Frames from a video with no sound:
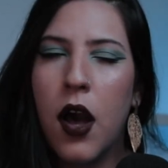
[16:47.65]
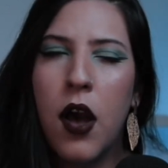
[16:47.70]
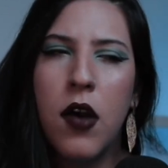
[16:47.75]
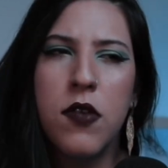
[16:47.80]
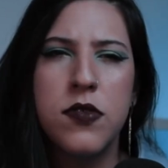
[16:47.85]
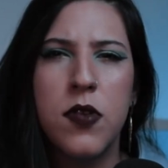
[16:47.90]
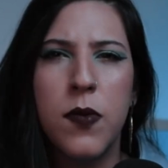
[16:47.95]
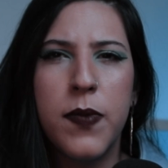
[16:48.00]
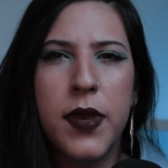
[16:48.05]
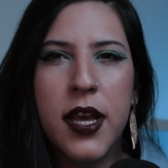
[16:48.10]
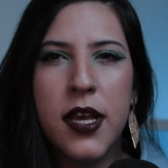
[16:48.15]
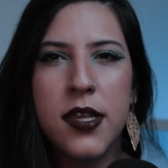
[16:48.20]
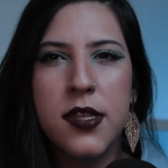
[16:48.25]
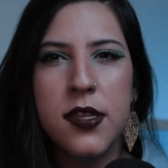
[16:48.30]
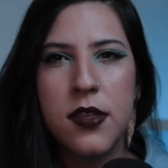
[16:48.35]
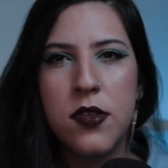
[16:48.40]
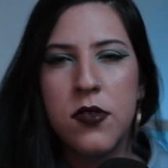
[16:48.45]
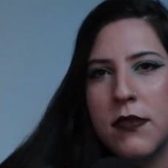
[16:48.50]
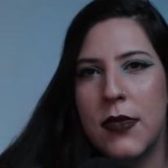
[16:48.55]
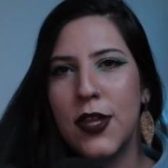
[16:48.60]
Also
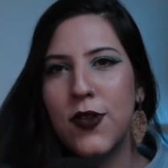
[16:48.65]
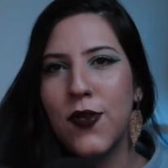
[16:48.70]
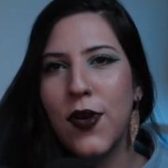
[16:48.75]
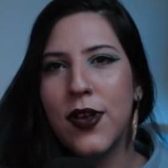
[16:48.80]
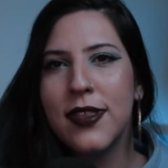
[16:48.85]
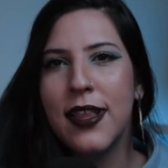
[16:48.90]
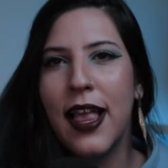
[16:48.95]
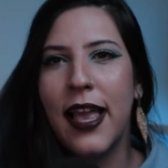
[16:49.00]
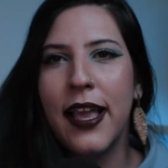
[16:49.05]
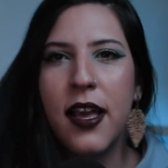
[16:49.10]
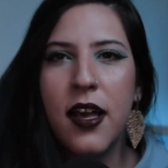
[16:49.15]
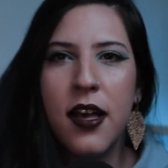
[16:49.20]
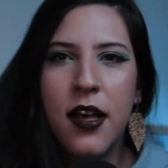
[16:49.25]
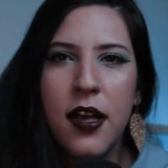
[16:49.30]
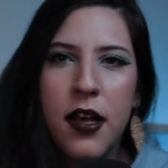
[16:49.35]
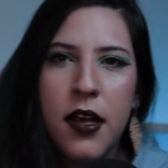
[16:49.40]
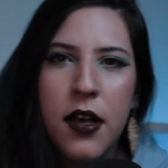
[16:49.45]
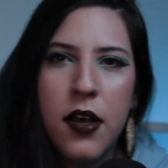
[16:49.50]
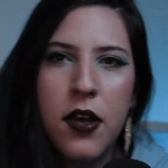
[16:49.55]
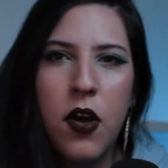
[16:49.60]
because it was like
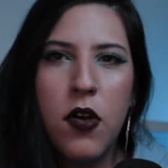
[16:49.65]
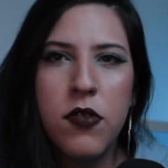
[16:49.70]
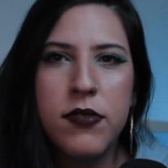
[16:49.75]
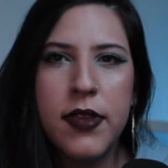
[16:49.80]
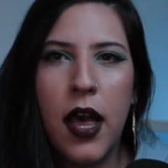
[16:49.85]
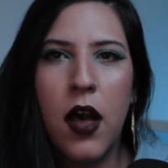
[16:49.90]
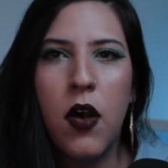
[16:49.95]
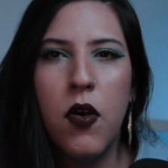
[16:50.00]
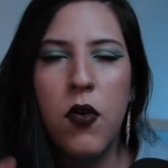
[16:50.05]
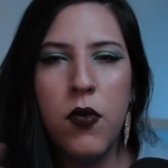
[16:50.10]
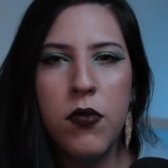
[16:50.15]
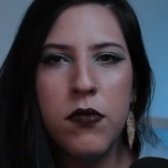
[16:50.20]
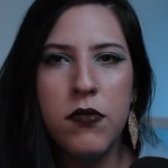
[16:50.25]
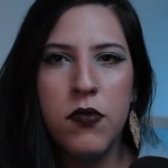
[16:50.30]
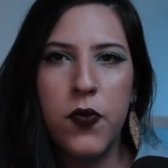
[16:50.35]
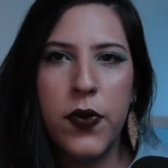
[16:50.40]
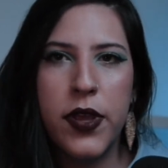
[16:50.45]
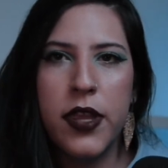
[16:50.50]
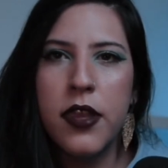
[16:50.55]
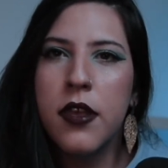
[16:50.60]
a hotel
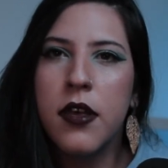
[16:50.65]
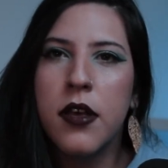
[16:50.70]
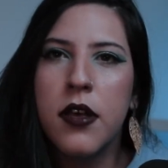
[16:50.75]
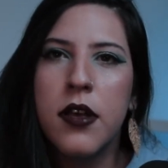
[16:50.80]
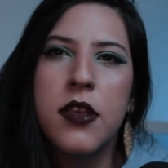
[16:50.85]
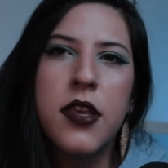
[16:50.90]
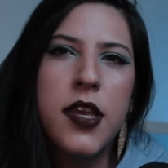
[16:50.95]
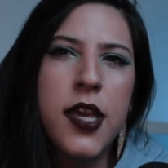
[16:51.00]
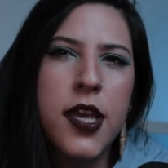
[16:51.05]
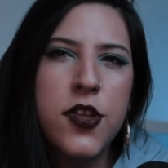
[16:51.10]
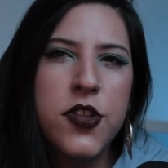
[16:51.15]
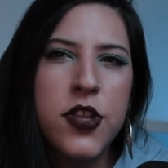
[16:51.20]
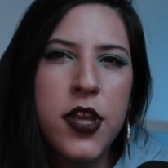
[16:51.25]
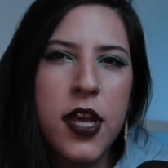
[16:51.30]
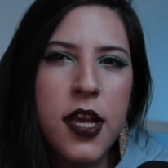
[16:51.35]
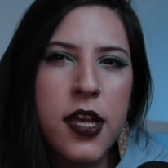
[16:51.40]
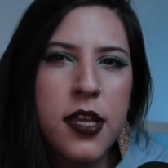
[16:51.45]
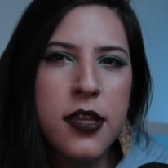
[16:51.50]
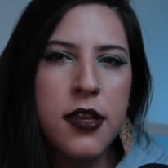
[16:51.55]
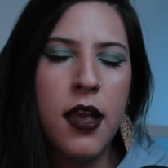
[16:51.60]
with a
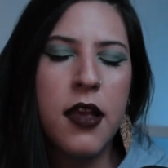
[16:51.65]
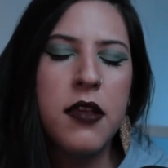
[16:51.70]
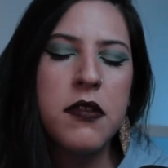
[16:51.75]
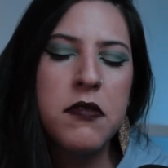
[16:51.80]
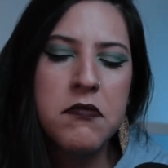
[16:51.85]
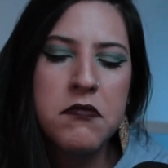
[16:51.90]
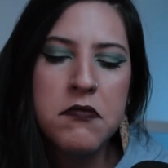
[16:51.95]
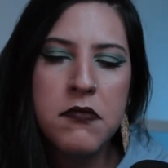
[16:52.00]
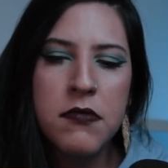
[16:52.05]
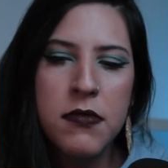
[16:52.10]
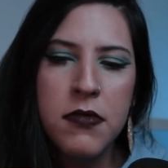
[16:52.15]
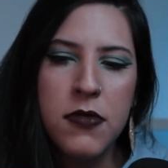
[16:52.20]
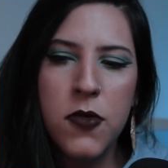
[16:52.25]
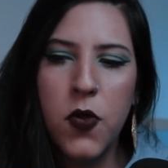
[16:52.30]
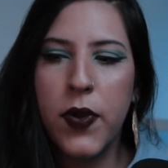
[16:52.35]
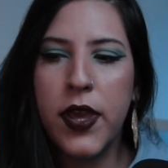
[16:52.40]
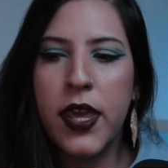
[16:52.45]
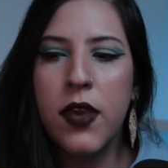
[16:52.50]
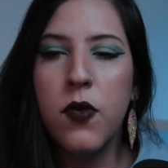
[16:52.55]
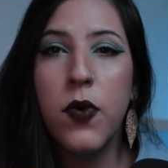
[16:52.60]
kitchen and
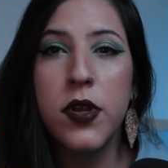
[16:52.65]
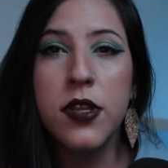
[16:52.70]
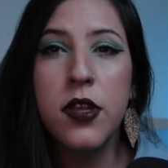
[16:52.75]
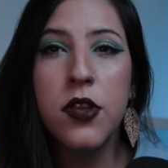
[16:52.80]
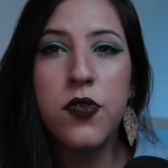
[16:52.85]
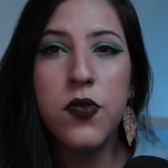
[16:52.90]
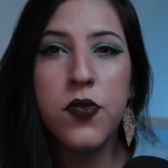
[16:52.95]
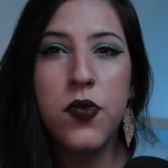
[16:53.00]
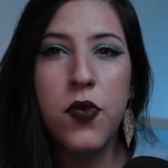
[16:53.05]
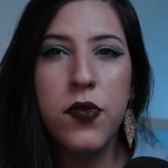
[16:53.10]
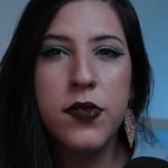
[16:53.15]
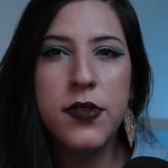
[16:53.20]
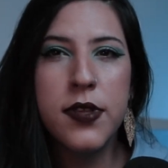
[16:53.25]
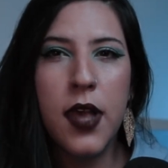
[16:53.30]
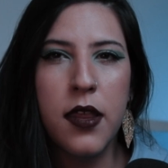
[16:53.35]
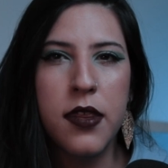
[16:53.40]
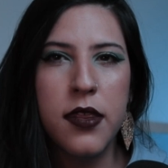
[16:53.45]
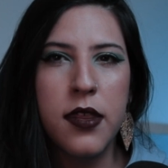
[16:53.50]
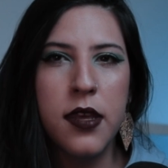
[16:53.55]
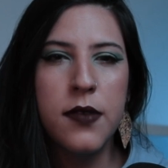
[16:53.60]
we wanted to cook
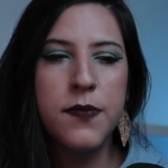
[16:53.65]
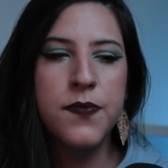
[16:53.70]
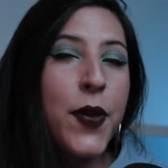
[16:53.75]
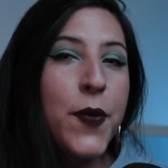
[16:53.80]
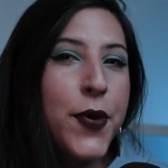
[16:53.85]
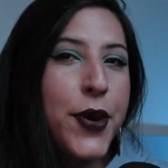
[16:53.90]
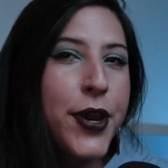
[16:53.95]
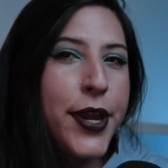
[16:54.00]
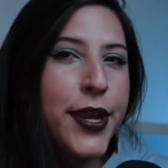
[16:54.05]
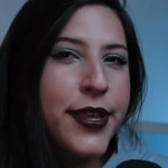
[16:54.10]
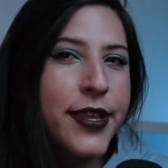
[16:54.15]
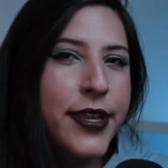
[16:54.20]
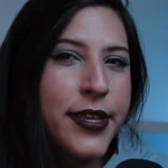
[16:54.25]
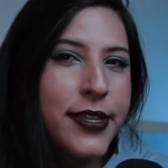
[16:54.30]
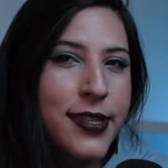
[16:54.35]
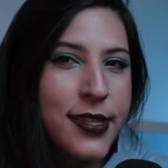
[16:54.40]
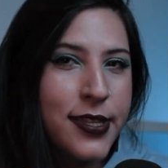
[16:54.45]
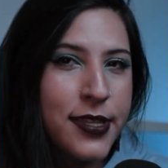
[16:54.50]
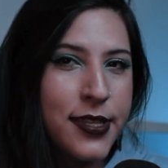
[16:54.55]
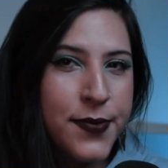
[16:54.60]
something. We were in
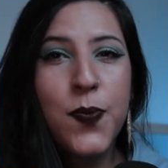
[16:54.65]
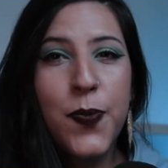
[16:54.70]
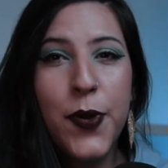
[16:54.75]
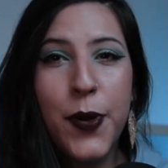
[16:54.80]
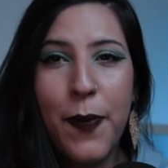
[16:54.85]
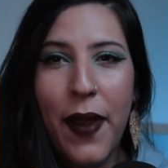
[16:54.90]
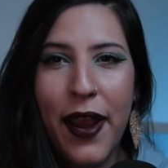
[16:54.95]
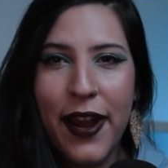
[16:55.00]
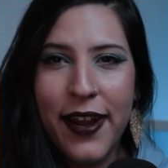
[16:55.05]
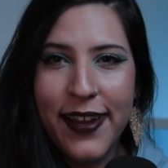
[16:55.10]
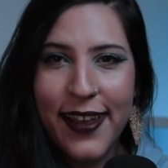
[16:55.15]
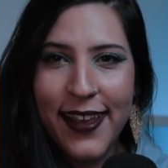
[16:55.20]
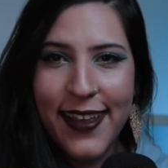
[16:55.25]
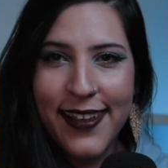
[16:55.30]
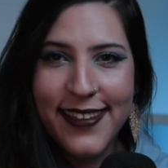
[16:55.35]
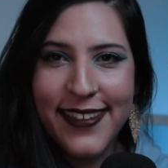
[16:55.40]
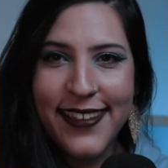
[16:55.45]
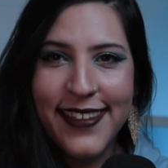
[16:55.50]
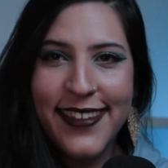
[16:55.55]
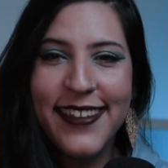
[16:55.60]
this
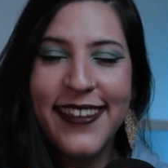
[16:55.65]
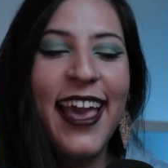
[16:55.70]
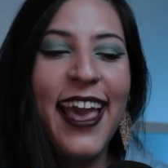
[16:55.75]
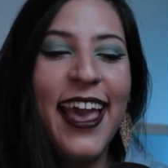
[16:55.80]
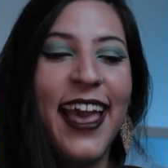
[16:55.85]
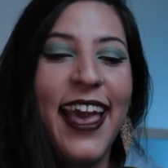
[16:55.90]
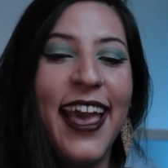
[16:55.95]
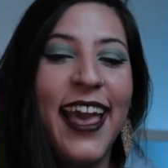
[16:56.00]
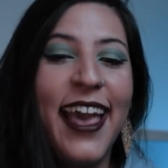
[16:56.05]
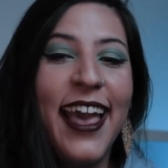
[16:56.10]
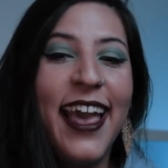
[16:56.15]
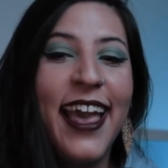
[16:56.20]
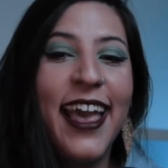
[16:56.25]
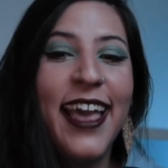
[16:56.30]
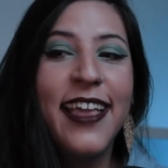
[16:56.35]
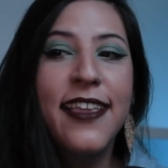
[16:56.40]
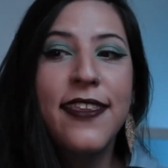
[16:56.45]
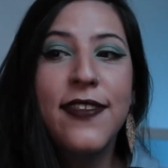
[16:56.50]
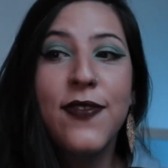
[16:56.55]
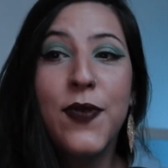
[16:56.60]
supermarket
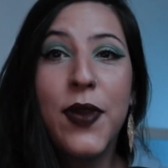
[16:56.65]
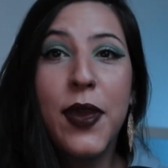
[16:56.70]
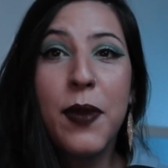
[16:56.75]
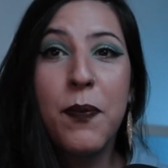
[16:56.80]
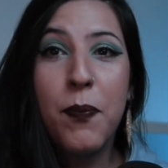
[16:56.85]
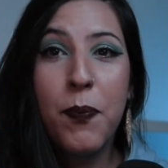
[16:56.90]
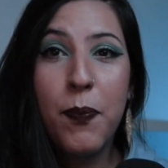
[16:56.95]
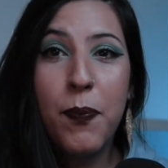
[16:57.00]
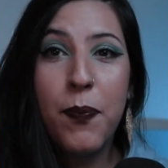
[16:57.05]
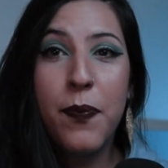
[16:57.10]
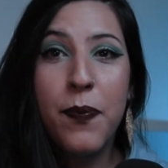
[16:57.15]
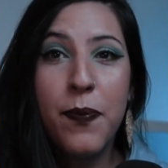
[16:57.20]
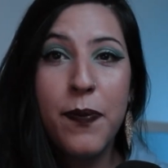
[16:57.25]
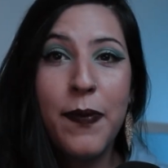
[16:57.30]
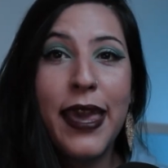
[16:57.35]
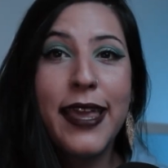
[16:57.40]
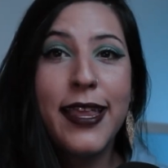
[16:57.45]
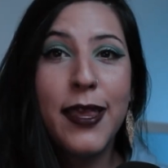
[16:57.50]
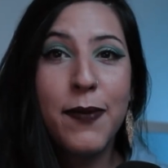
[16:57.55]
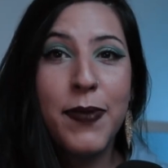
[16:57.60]
and we
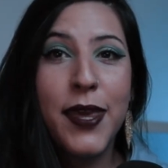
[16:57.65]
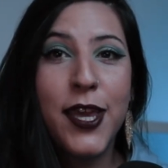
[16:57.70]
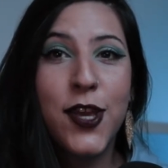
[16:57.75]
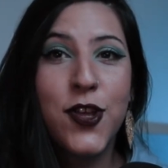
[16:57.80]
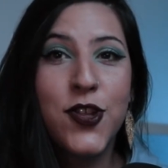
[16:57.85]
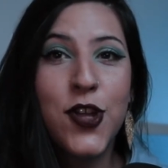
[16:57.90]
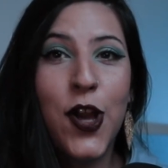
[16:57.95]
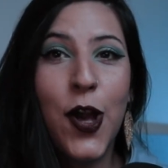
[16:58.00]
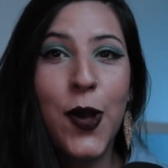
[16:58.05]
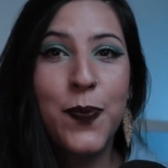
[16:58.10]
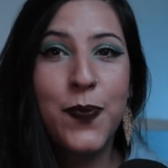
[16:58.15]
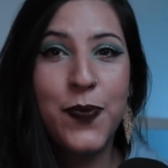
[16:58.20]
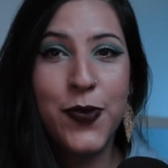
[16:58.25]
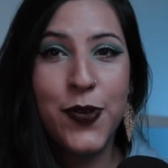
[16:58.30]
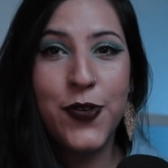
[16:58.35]
made a big shop.